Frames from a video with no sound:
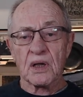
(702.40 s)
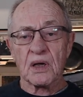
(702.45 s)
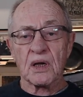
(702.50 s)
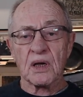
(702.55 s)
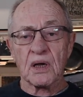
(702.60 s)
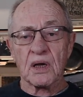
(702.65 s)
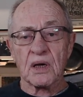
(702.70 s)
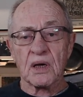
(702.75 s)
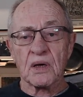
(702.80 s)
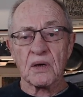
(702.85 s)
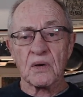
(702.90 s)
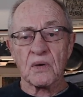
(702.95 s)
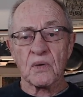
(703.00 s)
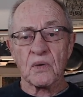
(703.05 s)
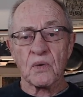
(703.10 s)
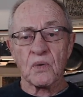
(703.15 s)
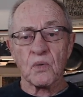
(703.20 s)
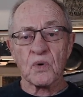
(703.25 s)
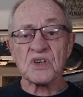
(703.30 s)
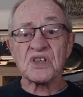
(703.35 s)

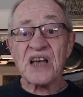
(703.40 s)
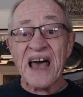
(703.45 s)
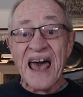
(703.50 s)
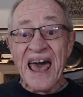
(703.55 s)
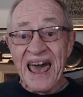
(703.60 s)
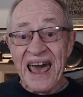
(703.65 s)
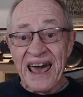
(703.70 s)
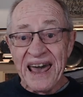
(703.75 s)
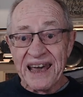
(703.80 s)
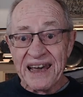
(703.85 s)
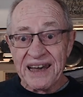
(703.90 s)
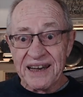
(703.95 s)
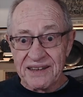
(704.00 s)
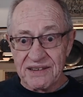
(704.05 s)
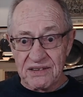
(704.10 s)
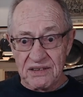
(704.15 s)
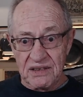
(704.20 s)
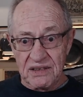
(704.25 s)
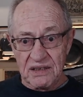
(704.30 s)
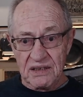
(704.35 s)
was
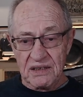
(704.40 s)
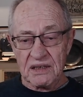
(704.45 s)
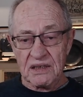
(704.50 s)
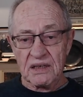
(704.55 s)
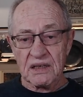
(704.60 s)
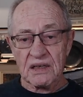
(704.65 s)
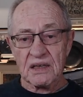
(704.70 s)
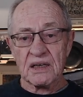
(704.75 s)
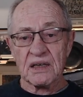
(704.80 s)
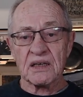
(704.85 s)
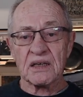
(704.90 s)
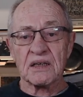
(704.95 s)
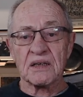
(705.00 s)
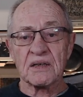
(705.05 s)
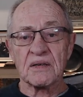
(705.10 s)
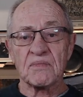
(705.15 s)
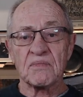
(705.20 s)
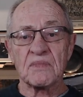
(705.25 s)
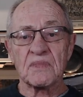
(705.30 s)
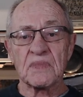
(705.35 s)
hanged
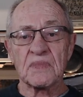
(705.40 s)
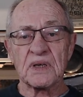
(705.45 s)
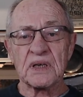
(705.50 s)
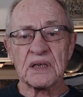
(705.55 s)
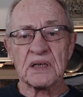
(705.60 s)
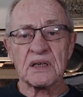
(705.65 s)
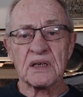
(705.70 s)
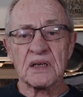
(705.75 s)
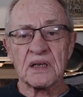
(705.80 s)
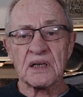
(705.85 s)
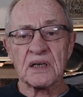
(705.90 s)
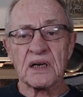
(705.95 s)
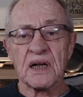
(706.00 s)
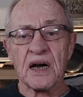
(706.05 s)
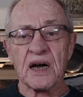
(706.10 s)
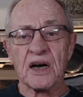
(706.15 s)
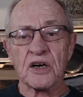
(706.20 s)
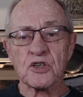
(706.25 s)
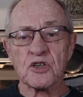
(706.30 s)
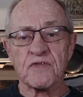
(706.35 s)
in
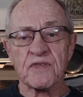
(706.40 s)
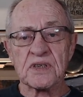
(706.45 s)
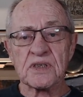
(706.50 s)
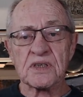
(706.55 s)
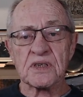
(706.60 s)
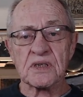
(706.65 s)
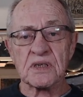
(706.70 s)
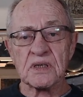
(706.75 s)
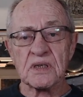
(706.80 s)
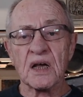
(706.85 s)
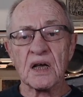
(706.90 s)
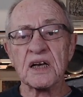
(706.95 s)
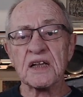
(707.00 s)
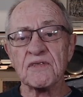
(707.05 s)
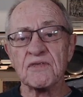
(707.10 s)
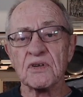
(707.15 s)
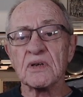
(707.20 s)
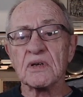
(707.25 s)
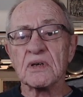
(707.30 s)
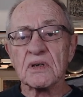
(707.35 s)
Auschwitz, not
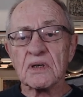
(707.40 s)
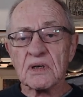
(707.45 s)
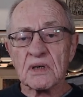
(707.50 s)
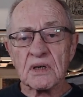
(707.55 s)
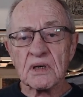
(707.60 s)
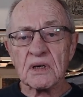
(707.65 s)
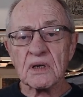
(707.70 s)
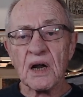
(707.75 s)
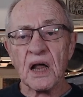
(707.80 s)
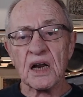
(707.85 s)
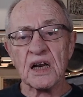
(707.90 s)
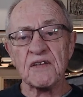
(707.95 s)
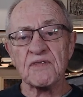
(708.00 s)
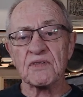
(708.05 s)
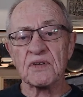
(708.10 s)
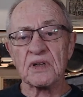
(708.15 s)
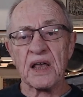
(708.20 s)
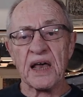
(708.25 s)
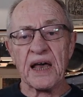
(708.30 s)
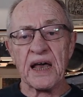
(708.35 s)

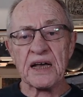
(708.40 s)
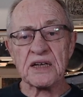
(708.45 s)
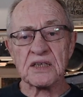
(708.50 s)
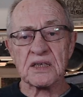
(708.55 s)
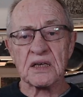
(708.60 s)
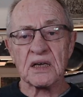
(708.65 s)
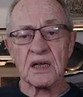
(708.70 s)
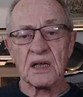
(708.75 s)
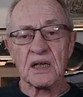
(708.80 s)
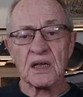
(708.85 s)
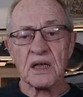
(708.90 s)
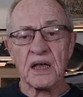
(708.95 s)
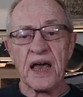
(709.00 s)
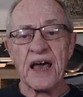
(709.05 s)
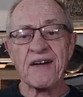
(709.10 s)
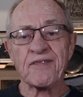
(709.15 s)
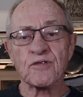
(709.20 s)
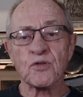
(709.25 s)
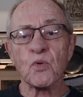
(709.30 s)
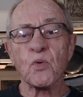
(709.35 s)
even gassed,
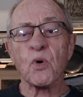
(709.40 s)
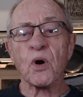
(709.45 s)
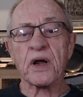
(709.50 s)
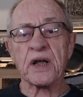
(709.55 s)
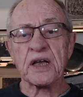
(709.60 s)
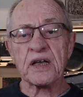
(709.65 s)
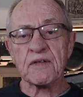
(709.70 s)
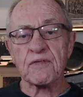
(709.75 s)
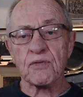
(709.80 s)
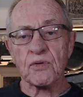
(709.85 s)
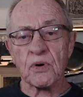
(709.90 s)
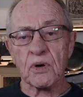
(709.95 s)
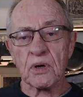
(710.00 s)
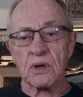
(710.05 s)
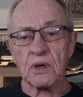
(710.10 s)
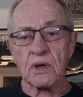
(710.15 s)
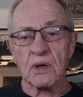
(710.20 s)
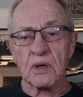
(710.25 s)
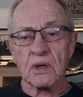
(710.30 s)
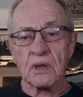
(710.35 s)
after working
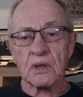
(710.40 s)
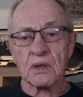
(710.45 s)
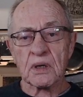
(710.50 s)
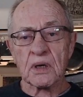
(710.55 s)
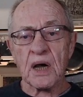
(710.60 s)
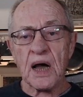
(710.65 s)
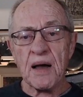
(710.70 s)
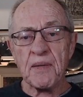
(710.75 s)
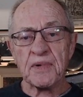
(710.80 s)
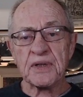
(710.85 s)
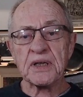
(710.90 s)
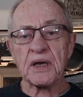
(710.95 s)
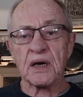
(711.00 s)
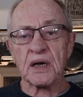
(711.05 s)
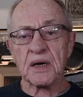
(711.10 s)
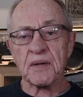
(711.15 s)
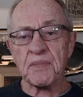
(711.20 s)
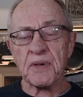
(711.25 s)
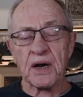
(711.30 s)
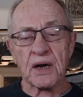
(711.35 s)
for the
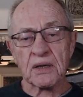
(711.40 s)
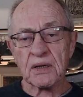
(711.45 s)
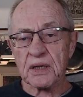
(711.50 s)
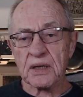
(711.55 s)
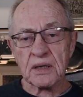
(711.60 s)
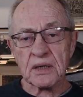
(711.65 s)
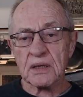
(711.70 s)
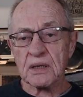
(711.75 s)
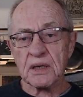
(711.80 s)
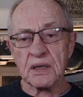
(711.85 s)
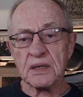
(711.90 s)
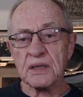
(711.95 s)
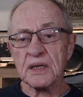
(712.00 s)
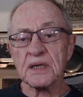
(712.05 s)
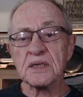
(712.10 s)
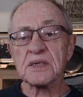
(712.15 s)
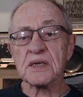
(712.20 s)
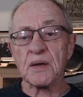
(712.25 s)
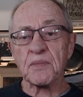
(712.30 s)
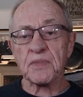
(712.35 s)
commandant. Apparently, he
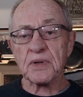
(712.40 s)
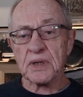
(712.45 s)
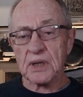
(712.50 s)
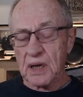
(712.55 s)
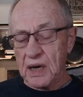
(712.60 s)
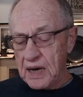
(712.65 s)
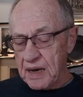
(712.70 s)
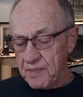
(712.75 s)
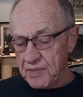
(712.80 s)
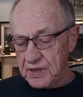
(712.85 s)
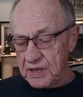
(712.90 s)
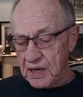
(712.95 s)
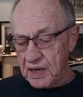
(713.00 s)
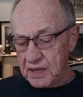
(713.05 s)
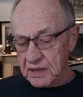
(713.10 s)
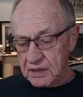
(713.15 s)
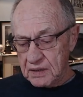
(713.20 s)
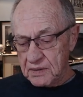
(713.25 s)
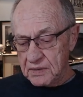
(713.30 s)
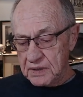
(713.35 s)
did something the
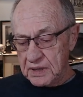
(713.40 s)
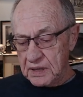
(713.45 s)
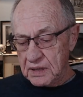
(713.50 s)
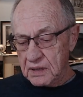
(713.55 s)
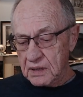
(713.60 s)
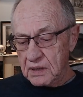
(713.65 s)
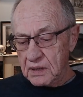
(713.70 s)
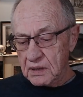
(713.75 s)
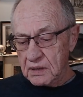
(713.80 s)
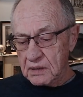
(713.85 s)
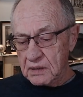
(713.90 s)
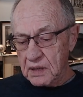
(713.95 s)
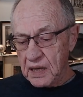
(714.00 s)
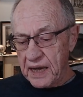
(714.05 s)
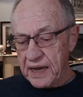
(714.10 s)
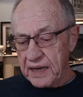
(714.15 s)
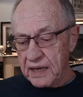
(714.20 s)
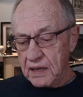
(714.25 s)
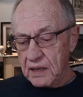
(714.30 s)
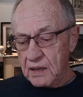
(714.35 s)
commandant didn't
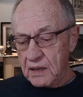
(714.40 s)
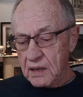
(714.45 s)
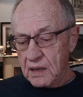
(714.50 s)
like.